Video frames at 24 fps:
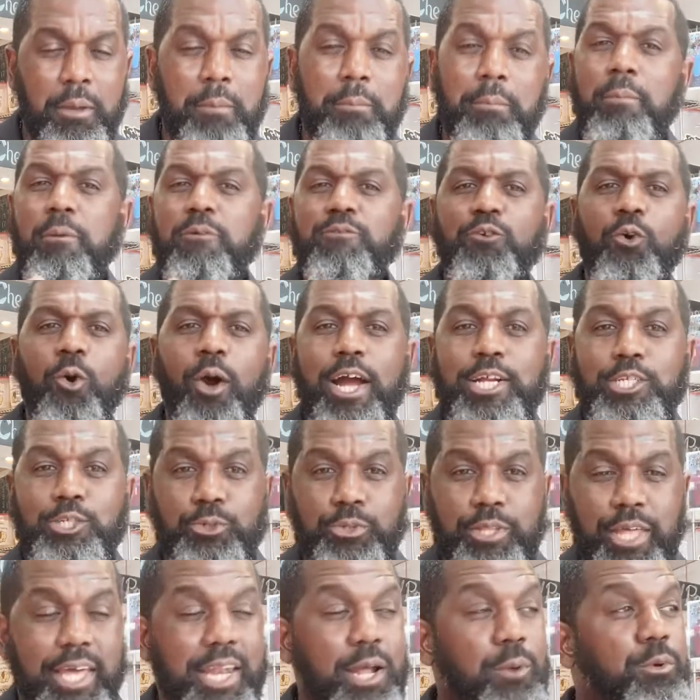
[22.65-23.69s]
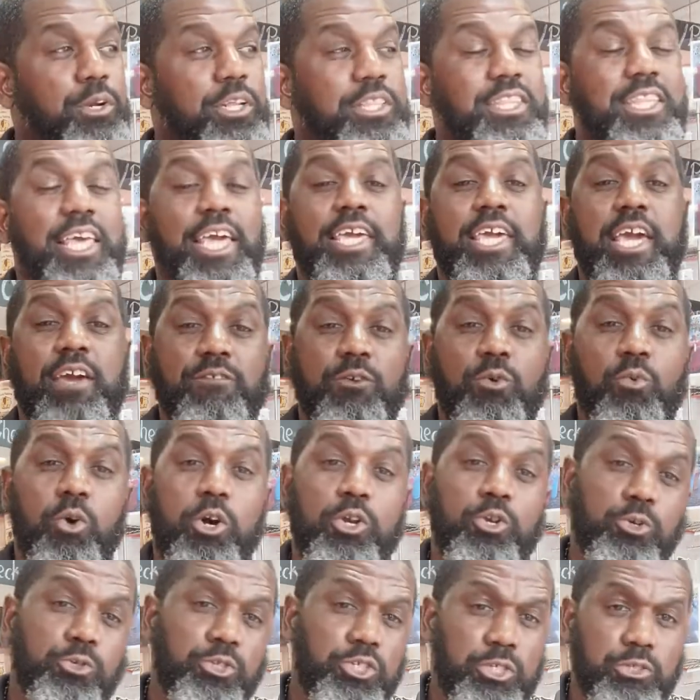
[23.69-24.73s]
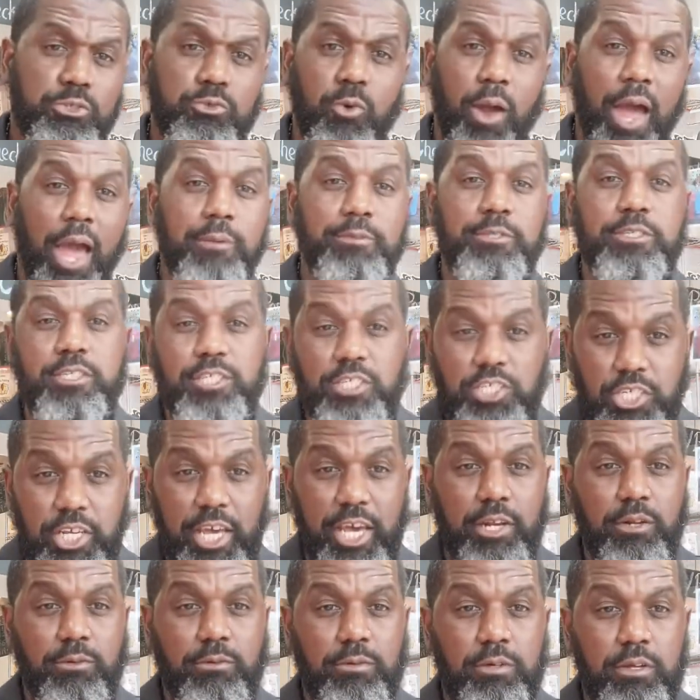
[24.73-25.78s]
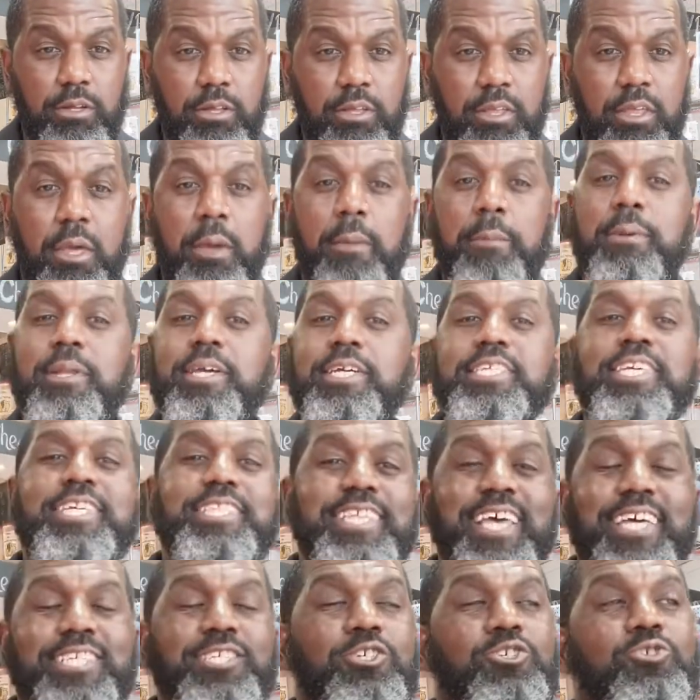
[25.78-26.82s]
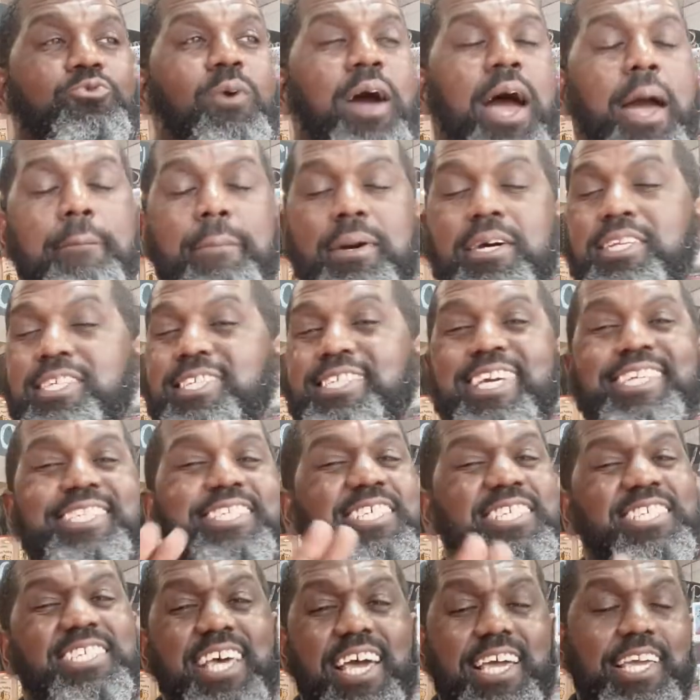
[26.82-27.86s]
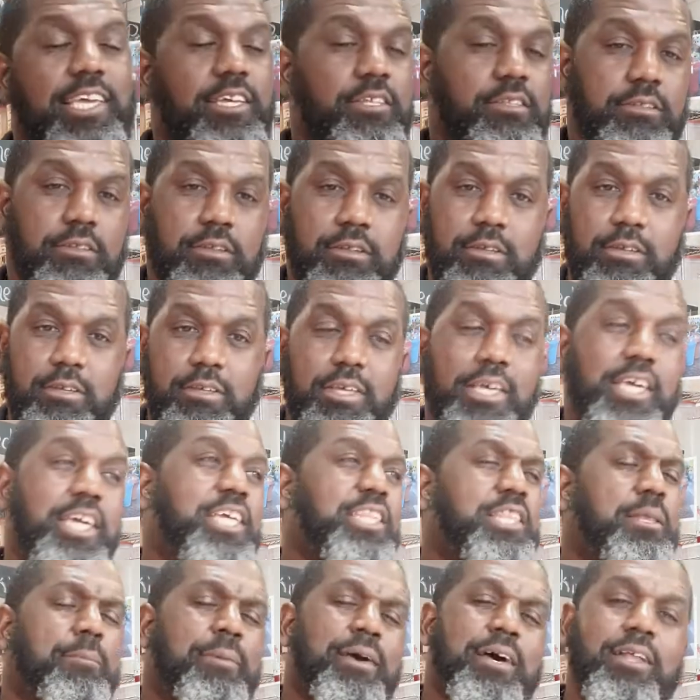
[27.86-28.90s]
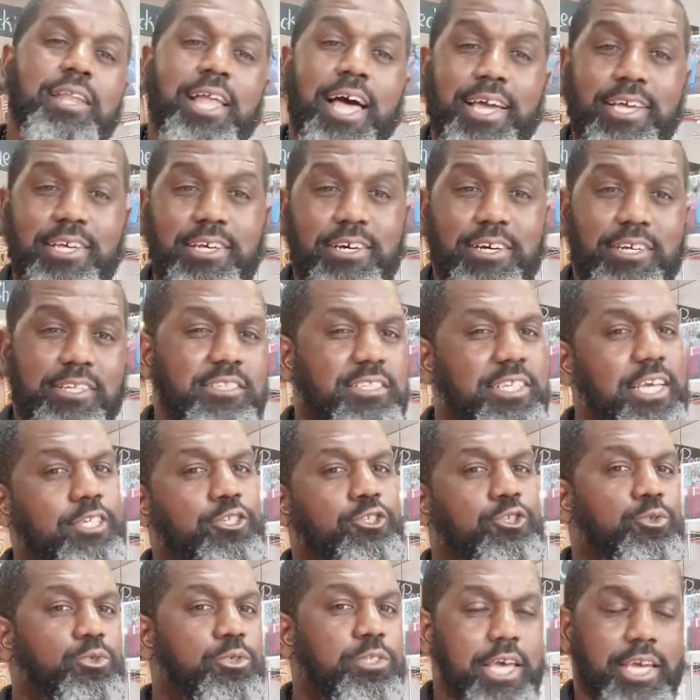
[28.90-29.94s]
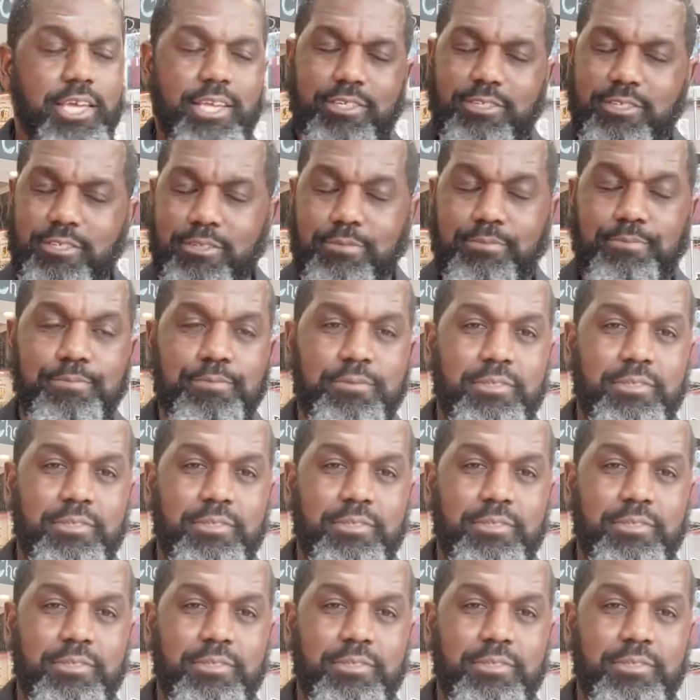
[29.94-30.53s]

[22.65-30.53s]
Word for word: But before I do that, I want to thank everyone who subscribes to the channel. Please hit that subscribe button, it takes a second. Hit the bell icon, it takes 2 seconds.